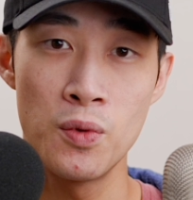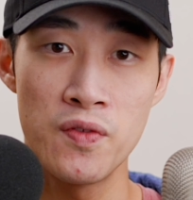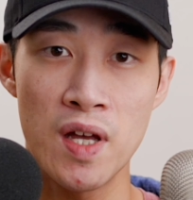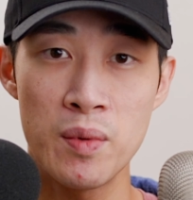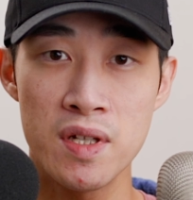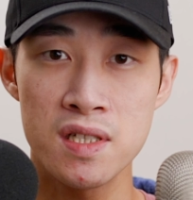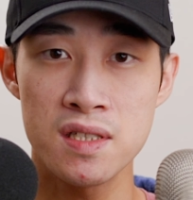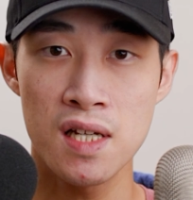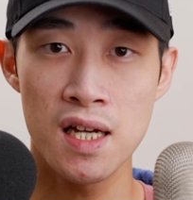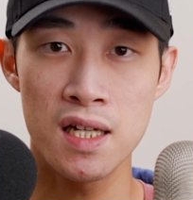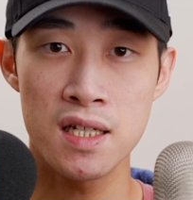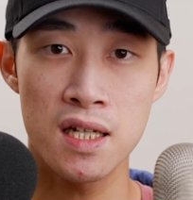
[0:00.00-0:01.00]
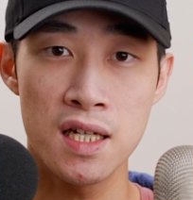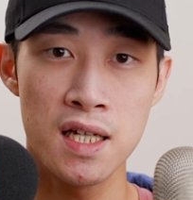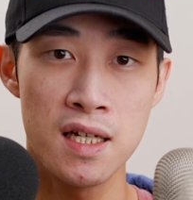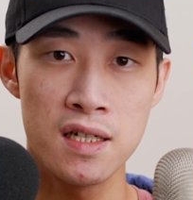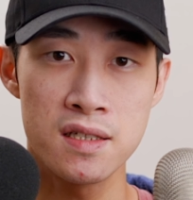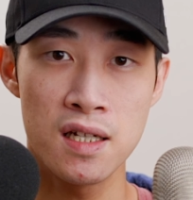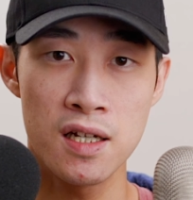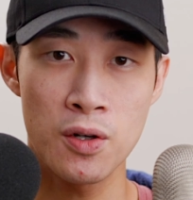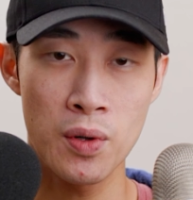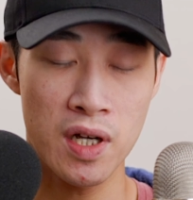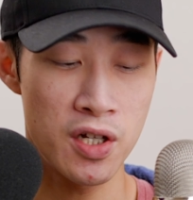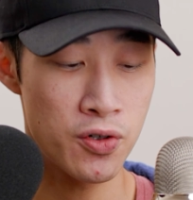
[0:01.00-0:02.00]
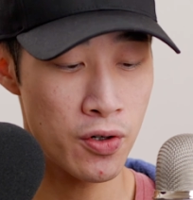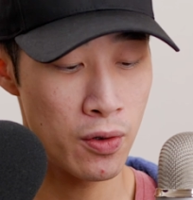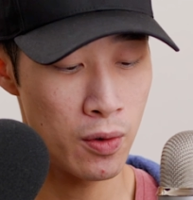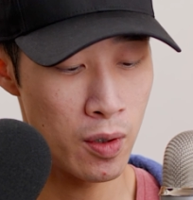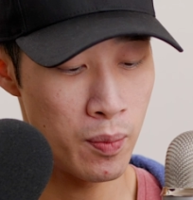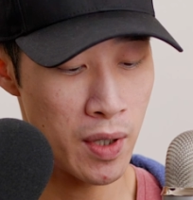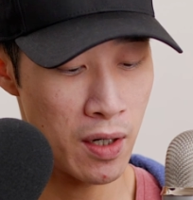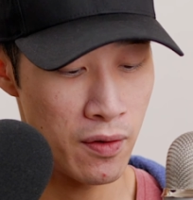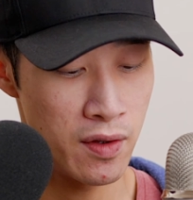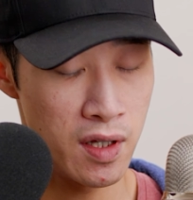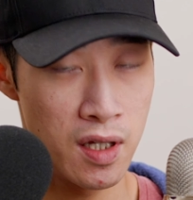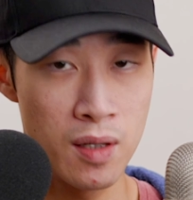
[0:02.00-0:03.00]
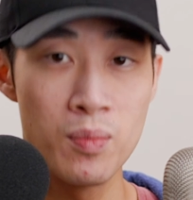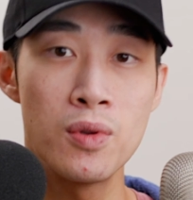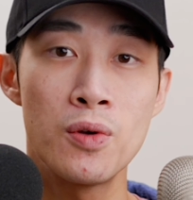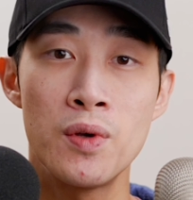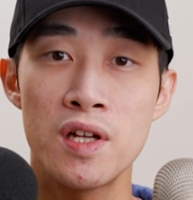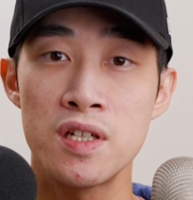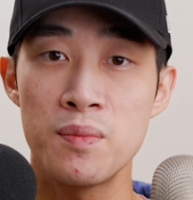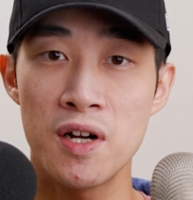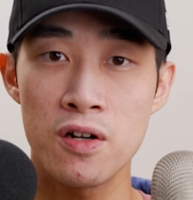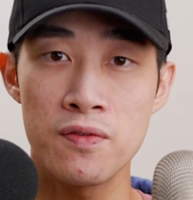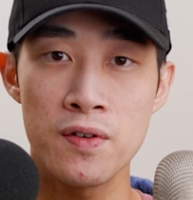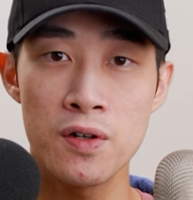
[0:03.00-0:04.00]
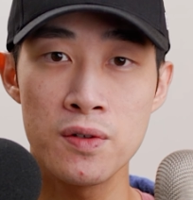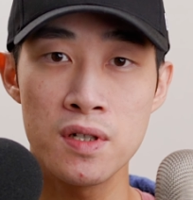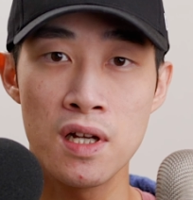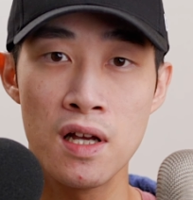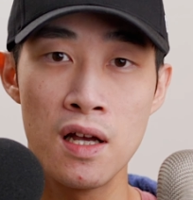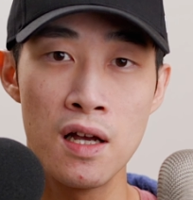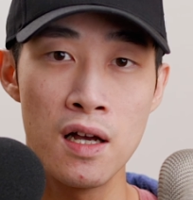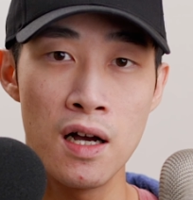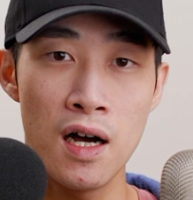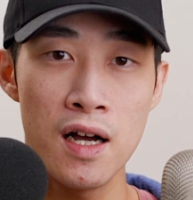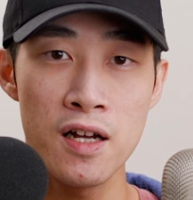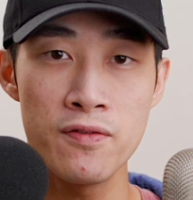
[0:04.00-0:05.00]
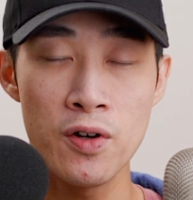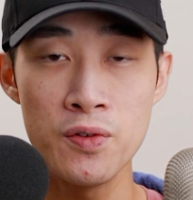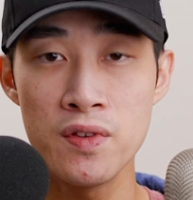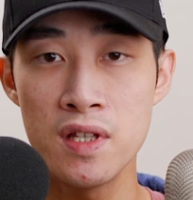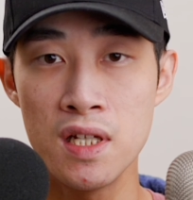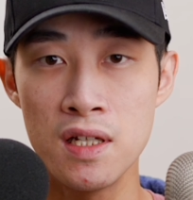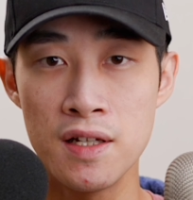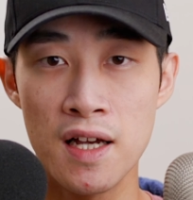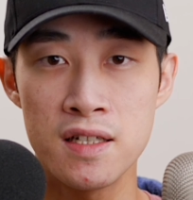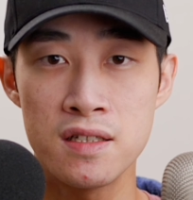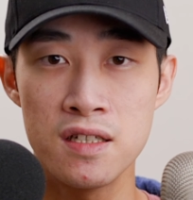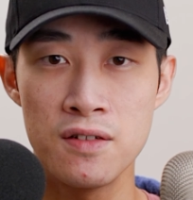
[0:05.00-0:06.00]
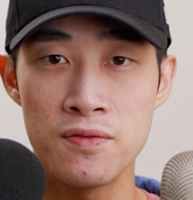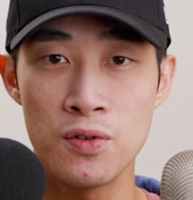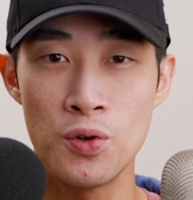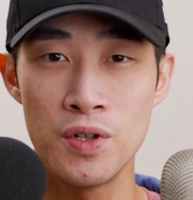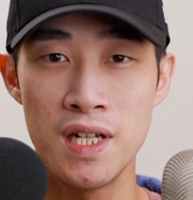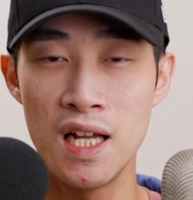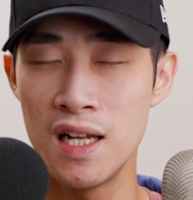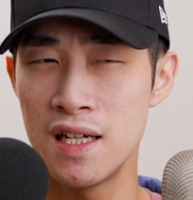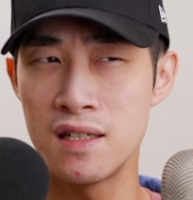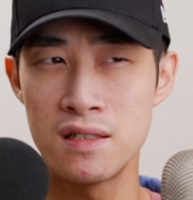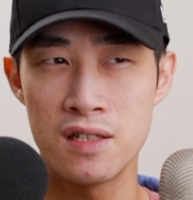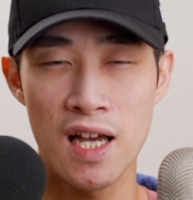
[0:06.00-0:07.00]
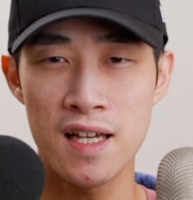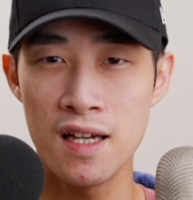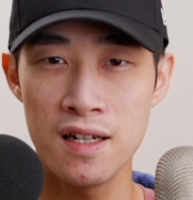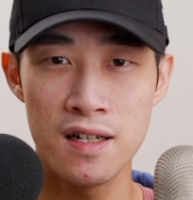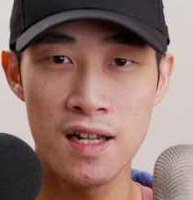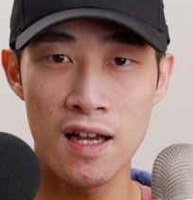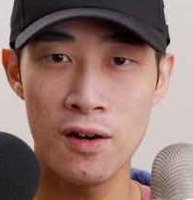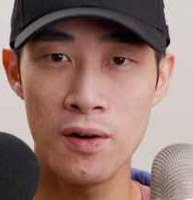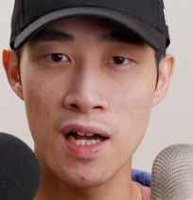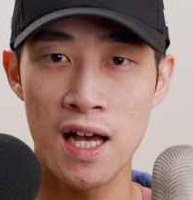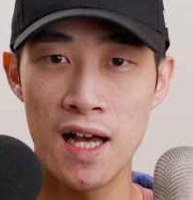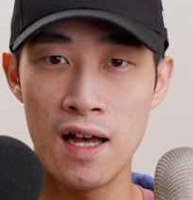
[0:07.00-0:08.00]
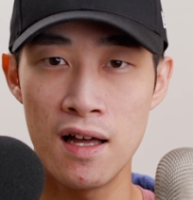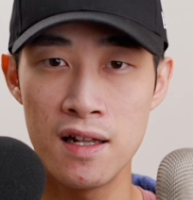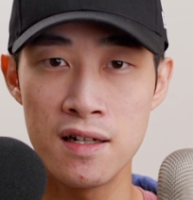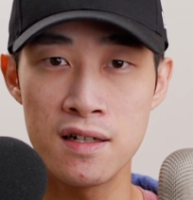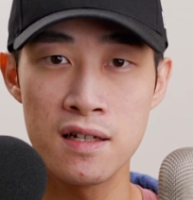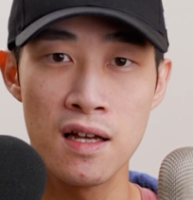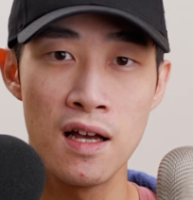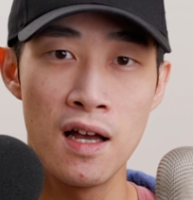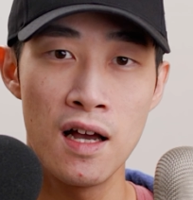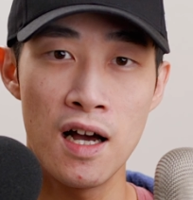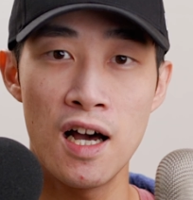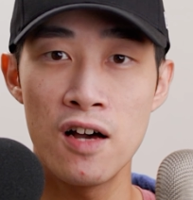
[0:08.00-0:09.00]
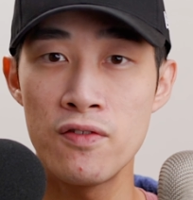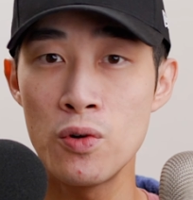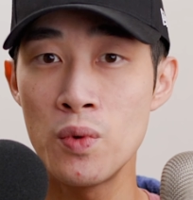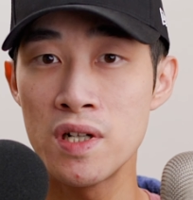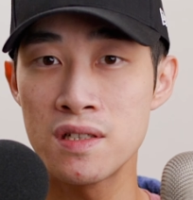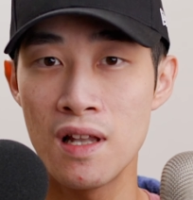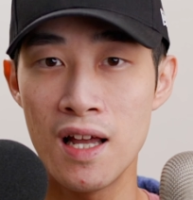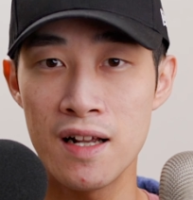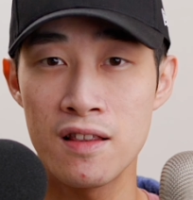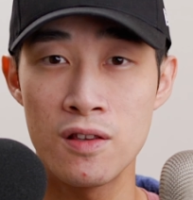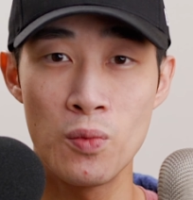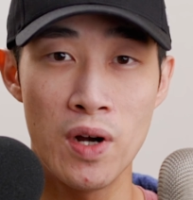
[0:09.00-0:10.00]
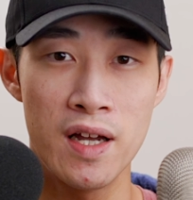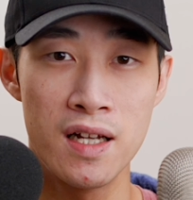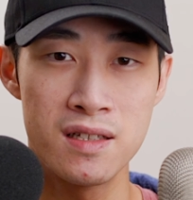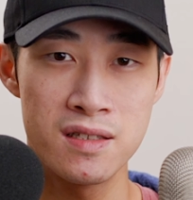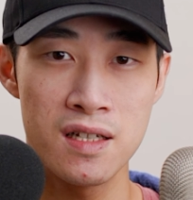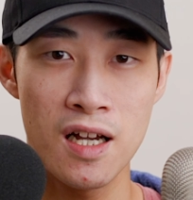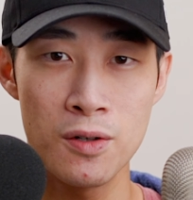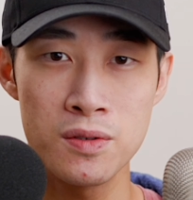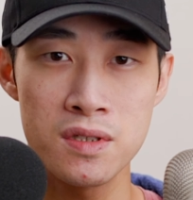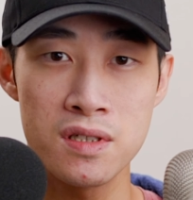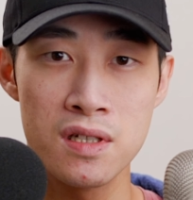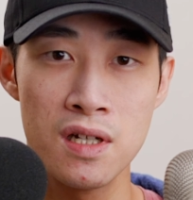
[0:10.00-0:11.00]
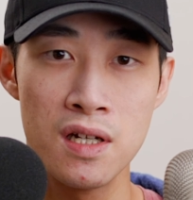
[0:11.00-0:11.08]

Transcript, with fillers: With that being said, here's a quick intro about the Blue Yeti microphone. I have owned the Yeti for nearly a decade now and I have always liked the way it sounds.